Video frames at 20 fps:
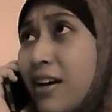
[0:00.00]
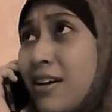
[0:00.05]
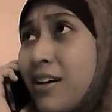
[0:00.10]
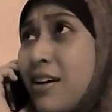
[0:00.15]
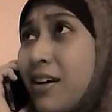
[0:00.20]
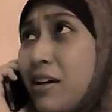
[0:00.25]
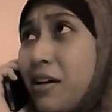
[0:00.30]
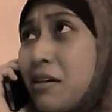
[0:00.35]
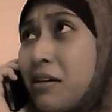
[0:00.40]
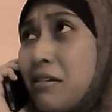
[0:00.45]

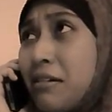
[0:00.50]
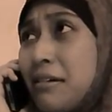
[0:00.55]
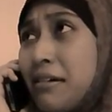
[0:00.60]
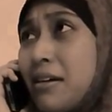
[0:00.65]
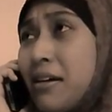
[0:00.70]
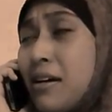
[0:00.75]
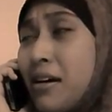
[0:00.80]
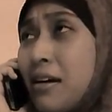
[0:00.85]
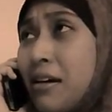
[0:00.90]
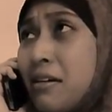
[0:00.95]

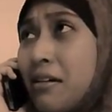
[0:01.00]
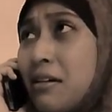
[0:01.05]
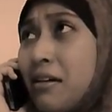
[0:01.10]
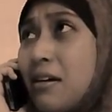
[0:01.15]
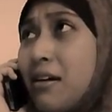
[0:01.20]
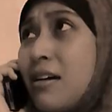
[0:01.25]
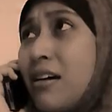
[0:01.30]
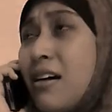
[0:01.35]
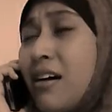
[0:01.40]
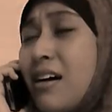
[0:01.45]

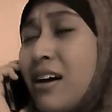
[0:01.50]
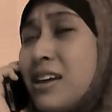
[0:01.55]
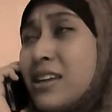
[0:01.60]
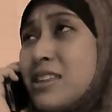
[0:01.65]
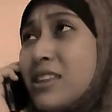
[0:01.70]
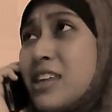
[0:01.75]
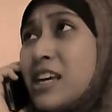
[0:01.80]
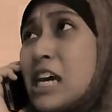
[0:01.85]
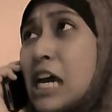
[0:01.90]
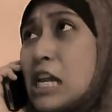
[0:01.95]
I
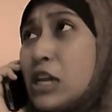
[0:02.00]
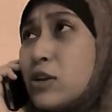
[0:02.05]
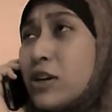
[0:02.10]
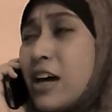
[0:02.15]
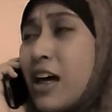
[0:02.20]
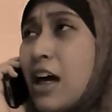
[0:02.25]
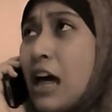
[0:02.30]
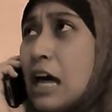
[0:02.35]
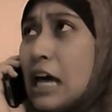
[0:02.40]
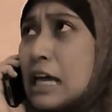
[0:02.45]
think I look
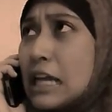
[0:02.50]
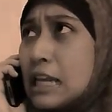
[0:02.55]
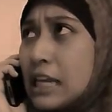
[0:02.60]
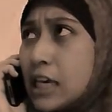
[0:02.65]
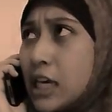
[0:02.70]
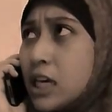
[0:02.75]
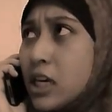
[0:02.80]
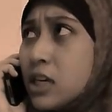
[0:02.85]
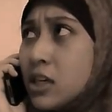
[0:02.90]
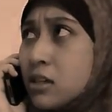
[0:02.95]

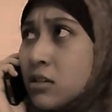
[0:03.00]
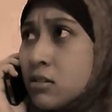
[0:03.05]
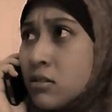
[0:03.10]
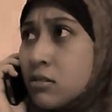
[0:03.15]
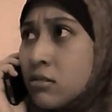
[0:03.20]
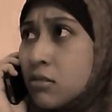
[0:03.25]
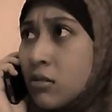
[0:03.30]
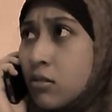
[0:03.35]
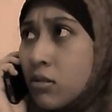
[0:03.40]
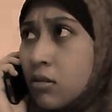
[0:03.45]
ugly.
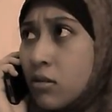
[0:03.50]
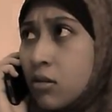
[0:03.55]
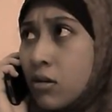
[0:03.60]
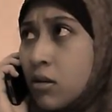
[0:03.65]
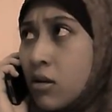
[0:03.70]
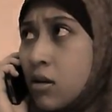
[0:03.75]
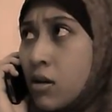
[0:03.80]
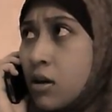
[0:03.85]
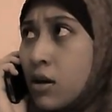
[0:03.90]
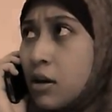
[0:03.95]

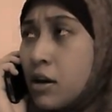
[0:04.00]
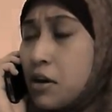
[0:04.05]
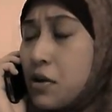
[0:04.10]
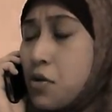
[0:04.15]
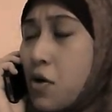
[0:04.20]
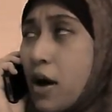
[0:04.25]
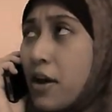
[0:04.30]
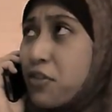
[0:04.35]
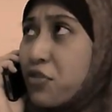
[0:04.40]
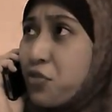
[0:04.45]

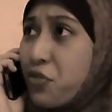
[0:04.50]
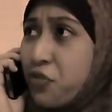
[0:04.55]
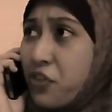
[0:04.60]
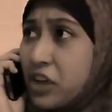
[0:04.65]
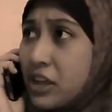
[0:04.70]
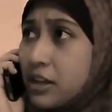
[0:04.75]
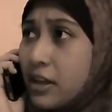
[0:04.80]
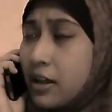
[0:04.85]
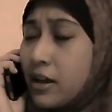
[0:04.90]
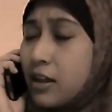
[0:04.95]
No, I
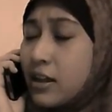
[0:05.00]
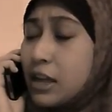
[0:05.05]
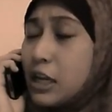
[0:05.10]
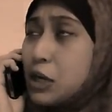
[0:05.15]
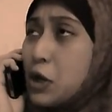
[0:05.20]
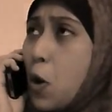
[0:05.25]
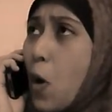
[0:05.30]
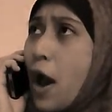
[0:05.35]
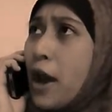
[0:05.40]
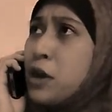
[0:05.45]
feel
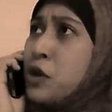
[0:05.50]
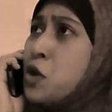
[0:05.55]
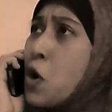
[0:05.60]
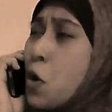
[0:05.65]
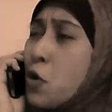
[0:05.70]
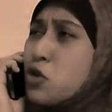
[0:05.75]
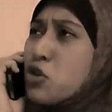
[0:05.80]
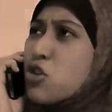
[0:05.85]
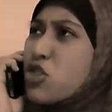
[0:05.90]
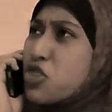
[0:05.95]
ugly. No, I
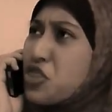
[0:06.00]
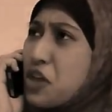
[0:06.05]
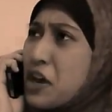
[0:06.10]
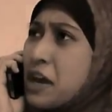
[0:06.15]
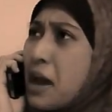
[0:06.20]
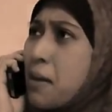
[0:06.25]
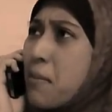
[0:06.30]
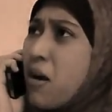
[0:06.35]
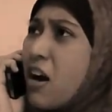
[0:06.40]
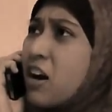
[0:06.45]
know you
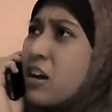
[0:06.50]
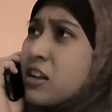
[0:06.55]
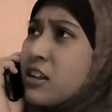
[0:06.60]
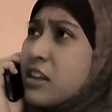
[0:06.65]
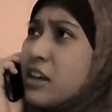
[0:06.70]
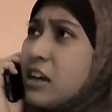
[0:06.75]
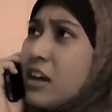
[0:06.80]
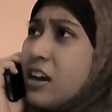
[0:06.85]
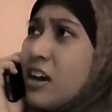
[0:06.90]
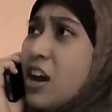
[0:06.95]
think I'm
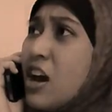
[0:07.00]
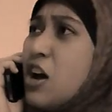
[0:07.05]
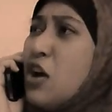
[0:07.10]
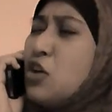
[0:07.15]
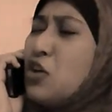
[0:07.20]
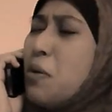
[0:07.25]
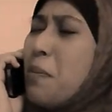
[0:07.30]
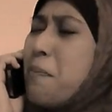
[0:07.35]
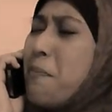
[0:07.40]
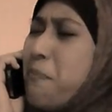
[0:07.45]
ugly.
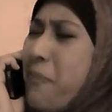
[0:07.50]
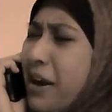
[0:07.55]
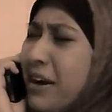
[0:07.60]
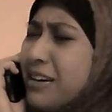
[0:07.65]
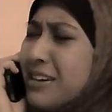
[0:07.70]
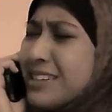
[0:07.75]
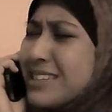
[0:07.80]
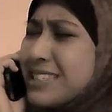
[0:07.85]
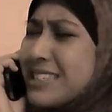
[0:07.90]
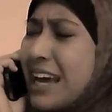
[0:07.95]
You
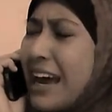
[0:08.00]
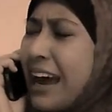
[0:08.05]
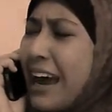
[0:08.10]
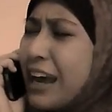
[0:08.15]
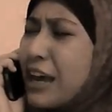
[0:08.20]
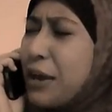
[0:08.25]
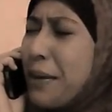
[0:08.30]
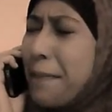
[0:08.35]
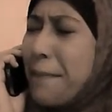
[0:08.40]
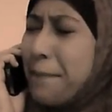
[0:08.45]
better
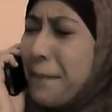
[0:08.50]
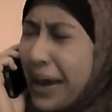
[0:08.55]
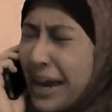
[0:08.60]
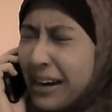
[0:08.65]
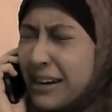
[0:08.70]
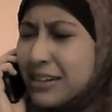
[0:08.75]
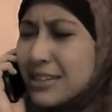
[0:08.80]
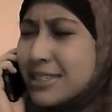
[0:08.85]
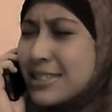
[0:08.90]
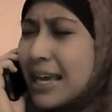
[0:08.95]

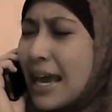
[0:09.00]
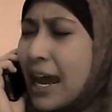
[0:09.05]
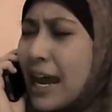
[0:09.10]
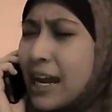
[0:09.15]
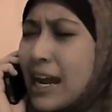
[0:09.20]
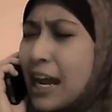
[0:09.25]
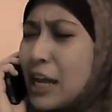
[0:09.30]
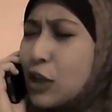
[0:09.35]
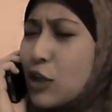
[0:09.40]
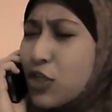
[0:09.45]

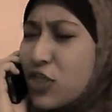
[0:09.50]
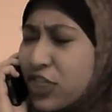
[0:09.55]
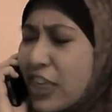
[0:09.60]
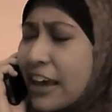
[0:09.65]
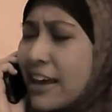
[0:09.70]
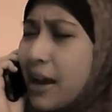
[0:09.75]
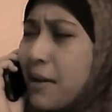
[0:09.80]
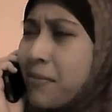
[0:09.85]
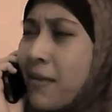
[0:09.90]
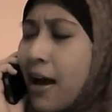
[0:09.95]
say that you
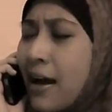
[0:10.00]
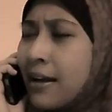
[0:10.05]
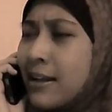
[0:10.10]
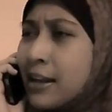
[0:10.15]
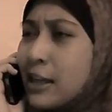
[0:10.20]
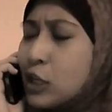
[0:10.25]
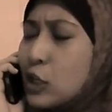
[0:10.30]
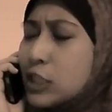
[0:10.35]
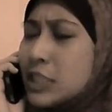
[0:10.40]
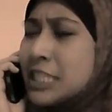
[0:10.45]
think I'm
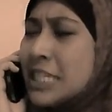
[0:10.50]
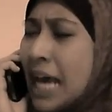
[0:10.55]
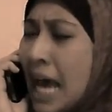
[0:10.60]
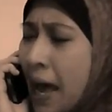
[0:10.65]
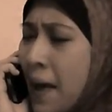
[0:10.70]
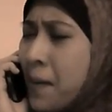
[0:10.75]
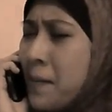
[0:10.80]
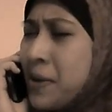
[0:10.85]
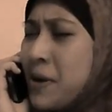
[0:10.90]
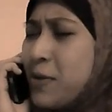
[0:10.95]
ugly. You
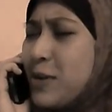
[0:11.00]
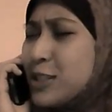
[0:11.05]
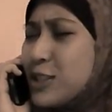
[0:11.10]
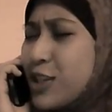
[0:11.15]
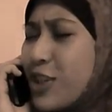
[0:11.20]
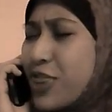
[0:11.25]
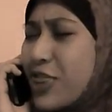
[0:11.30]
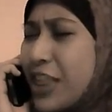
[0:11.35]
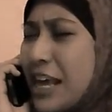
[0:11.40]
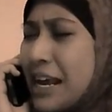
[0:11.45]
tell me what
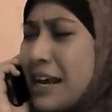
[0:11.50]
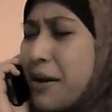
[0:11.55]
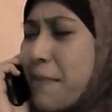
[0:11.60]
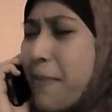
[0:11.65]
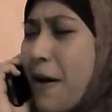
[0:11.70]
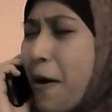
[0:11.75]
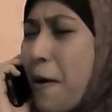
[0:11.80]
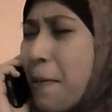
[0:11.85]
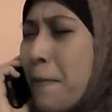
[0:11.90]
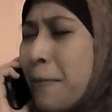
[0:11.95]
you think
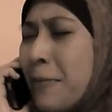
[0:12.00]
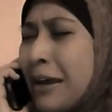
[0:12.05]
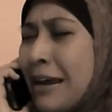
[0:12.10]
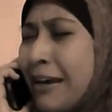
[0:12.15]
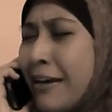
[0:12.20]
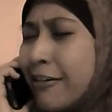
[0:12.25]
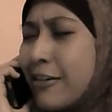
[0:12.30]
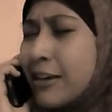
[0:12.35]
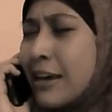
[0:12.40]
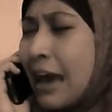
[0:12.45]
about
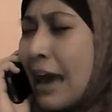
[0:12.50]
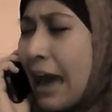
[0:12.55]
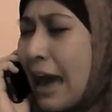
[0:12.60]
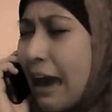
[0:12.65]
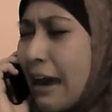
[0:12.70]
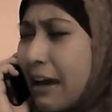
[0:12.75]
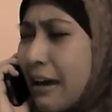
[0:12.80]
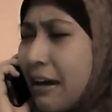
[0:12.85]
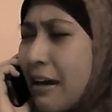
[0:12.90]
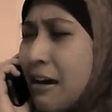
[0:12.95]
me,
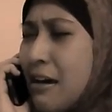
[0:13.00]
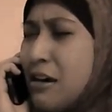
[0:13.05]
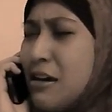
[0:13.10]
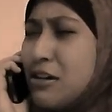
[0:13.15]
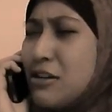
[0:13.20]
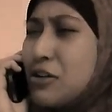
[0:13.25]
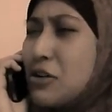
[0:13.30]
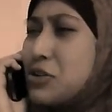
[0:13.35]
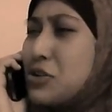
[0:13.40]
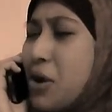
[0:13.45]
okay?
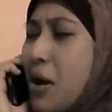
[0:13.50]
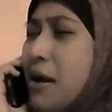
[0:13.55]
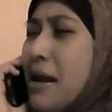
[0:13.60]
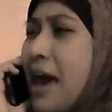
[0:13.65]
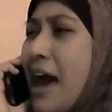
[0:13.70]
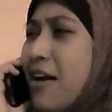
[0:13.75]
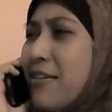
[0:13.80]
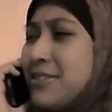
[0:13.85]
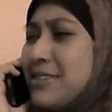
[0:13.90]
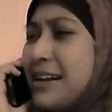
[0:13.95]
You don't
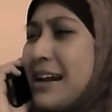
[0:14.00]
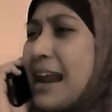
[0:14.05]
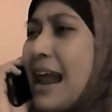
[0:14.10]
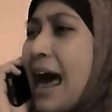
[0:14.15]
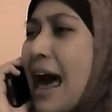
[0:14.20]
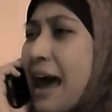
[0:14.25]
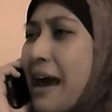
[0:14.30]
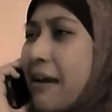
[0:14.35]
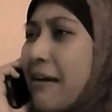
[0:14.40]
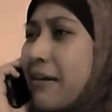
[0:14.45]
have to
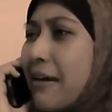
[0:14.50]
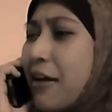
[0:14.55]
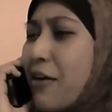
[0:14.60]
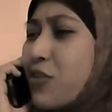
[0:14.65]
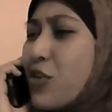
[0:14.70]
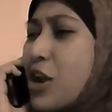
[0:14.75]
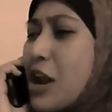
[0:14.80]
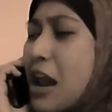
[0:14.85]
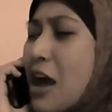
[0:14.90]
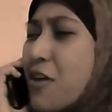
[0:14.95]
lie, okay?
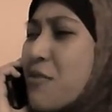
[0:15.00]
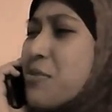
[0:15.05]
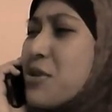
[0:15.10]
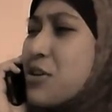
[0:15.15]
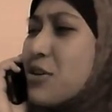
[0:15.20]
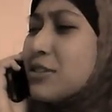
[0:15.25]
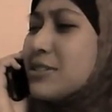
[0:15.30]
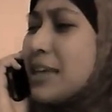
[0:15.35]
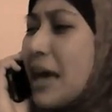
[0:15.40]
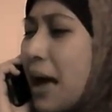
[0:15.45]
If you love me,
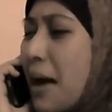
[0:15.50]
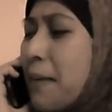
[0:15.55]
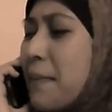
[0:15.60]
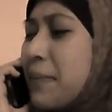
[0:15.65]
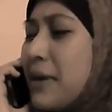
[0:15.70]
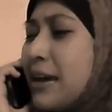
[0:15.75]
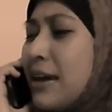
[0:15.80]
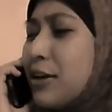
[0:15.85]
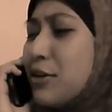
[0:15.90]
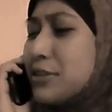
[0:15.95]
you tell
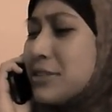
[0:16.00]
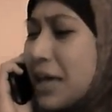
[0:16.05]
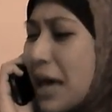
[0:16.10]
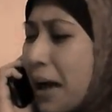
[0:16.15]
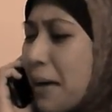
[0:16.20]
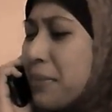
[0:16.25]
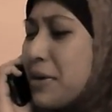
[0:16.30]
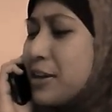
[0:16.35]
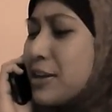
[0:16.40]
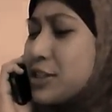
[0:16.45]
me.
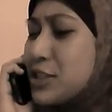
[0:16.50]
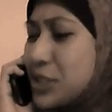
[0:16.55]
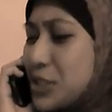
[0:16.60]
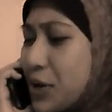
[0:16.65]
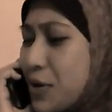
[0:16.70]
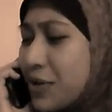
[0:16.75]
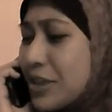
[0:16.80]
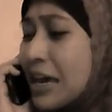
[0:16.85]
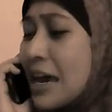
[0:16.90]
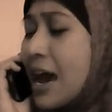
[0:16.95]
Tell me the
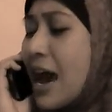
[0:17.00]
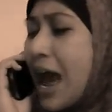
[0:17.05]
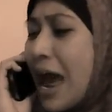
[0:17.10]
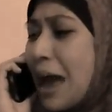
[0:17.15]
truth.